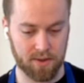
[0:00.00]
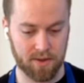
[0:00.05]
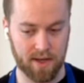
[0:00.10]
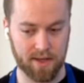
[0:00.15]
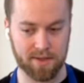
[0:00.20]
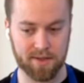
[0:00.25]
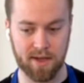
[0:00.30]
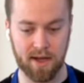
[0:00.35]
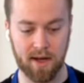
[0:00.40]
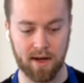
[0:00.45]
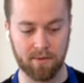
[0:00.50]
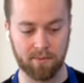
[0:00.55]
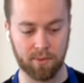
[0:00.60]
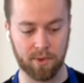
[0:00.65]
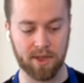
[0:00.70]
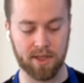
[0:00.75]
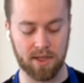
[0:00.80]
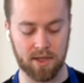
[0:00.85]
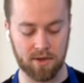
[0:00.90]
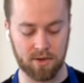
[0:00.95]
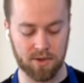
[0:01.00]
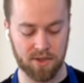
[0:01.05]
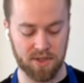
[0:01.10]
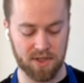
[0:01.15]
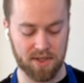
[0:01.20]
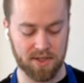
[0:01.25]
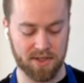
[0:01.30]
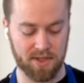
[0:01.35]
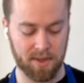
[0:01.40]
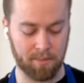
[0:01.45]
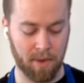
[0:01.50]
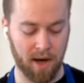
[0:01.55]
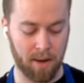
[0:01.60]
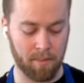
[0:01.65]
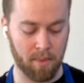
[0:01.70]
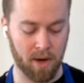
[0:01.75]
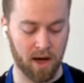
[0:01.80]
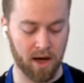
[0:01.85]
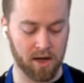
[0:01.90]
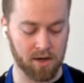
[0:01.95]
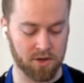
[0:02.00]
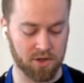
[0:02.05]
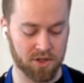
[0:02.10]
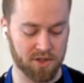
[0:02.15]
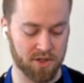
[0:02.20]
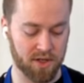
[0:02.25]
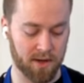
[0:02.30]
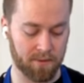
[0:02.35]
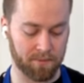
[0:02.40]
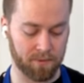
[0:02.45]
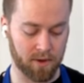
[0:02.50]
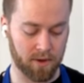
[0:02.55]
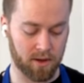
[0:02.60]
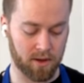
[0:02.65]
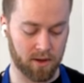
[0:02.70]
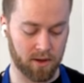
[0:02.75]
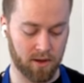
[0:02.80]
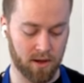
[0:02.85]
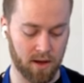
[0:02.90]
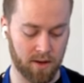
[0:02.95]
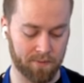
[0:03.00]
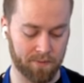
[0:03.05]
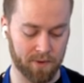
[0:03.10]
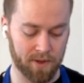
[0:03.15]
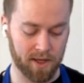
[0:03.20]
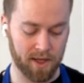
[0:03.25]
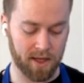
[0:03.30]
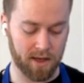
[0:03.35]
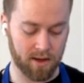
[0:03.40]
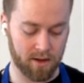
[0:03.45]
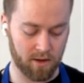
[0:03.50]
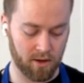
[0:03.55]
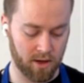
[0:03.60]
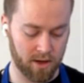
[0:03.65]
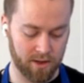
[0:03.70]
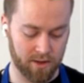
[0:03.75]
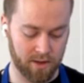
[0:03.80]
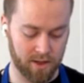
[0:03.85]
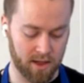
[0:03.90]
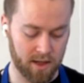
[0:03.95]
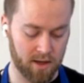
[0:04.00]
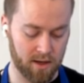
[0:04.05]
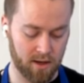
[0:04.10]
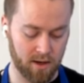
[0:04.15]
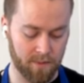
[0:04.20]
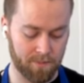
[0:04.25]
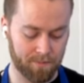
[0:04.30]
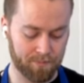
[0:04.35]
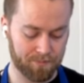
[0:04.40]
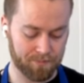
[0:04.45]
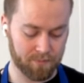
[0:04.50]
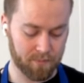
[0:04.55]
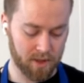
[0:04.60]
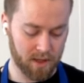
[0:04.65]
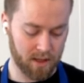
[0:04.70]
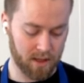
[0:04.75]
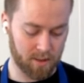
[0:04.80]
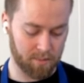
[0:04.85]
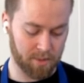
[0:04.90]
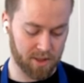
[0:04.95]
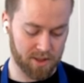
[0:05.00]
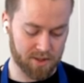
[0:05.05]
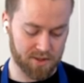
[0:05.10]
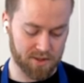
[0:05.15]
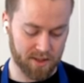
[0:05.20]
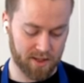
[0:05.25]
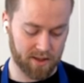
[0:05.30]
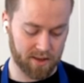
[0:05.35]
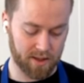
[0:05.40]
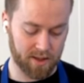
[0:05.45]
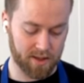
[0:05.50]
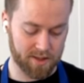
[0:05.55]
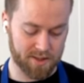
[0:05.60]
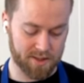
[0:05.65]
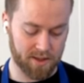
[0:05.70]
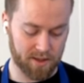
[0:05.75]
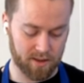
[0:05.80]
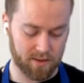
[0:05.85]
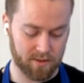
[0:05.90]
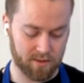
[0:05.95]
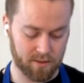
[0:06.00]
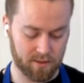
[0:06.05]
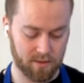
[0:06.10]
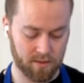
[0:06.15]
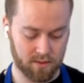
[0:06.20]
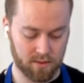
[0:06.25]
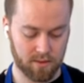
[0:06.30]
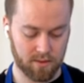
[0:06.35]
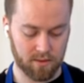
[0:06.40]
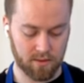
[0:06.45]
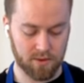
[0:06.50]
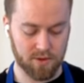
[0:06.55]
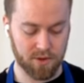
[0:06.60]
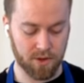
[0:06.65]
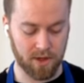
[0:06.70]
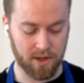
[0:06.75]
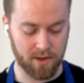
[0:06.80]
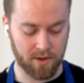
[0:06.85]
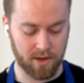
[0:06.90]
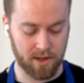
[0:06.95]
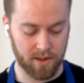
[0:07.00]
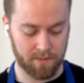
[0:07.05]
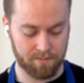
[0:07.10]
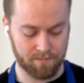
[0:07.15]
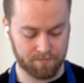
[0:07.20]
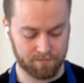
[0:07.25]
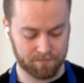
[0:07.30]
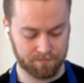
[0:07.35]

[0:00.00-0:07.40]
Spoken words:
that's kind of what the use is in my mind, just off the gate or out of the gate here. But so it's like I said. Sorry, go ahead.